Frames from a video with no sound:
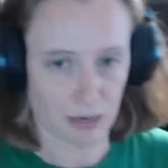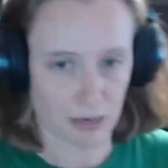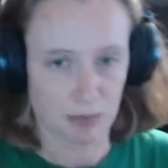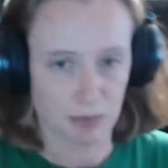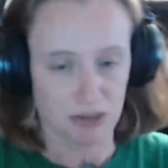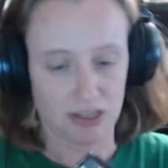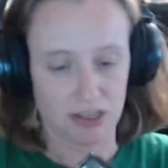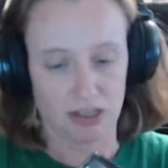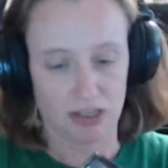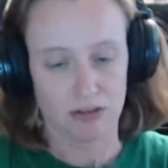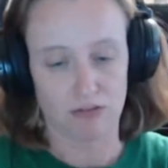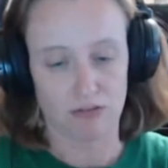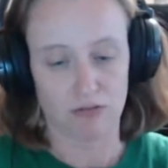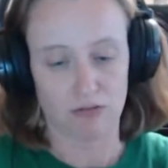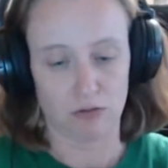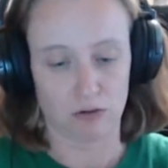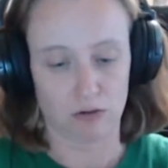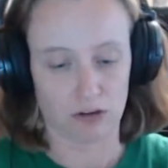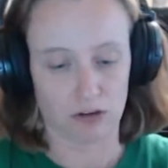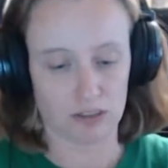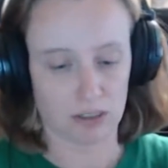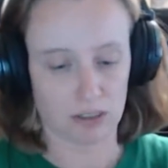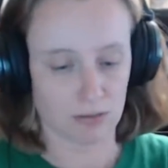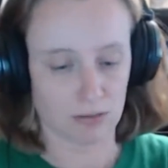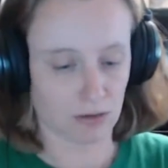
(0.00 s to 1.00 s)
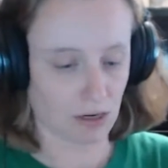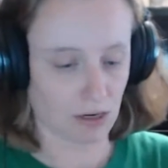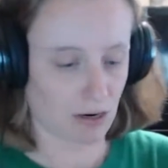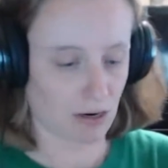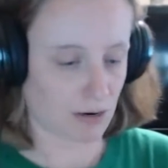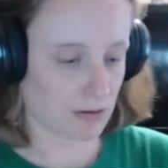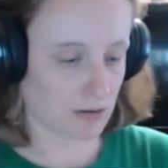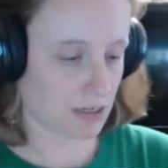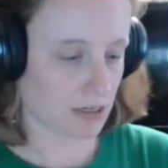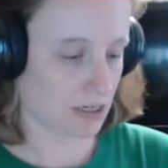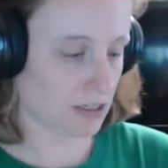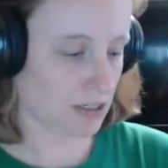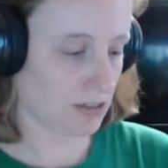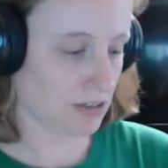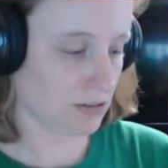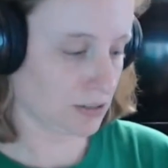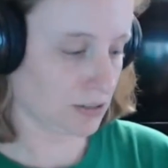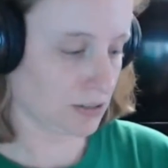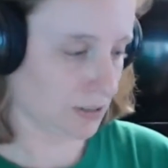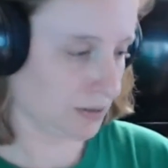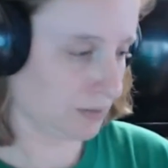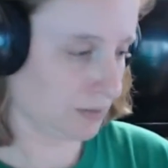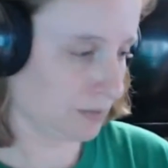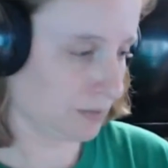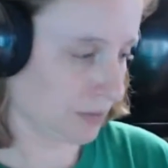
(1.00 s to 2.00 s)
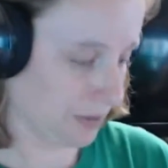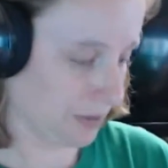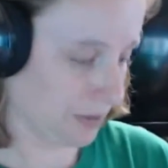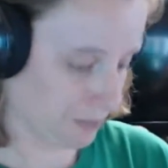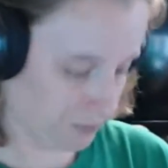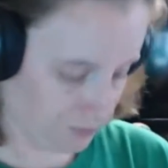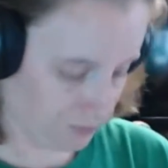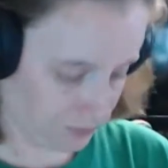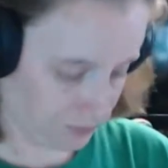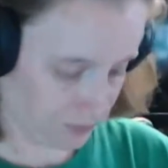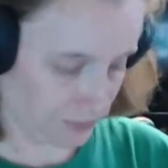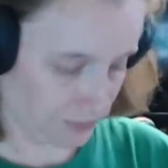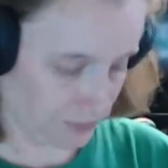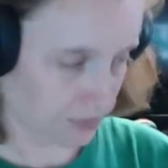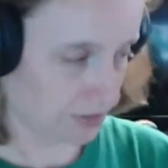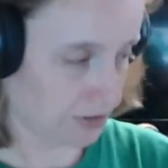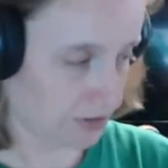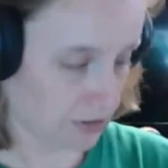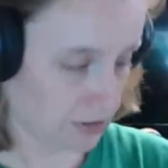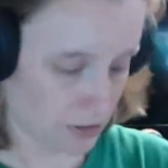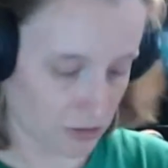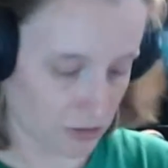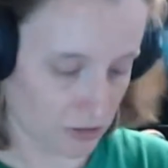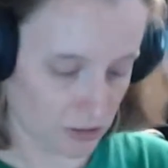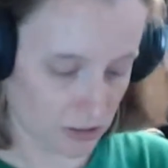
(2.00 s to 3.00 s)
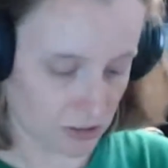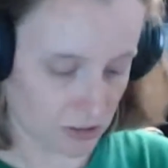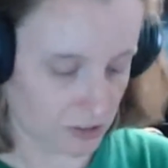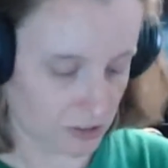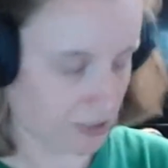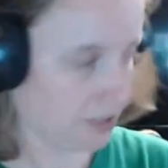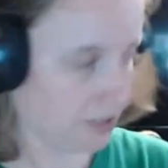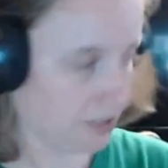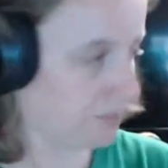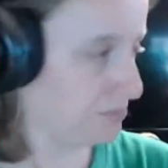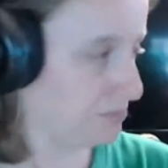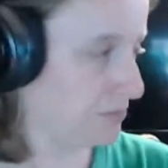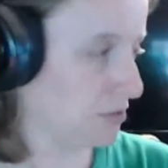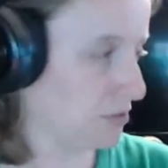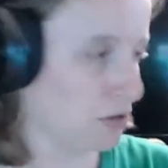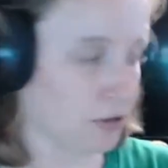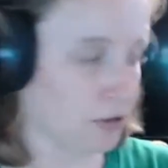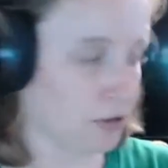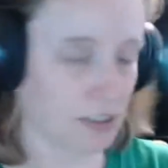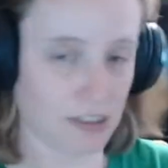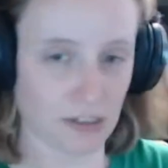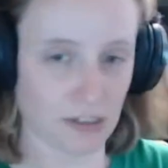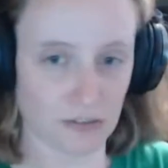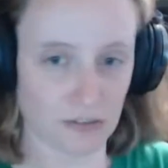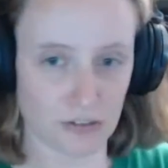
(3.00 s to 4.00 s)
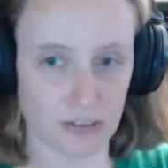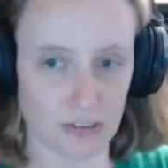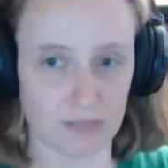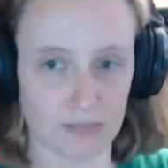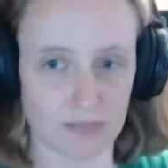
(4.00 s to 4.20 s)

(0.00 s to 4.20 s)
that on the floor because I'm probably gonna use it, but so as you can see, totally different